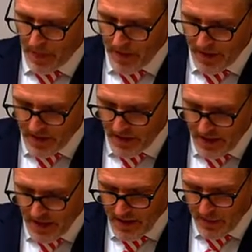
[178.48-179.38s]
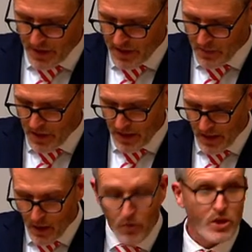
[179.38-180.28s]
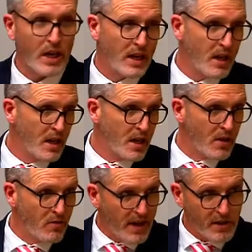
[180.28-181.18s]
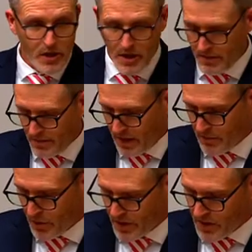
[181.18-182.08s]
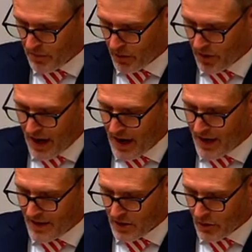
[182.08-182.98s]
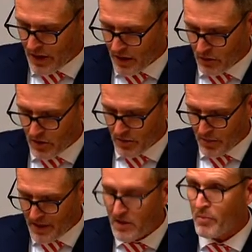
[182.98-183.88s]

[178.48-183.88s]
As I said, Deputy Speaker, culture, convention and principle are as critical to the best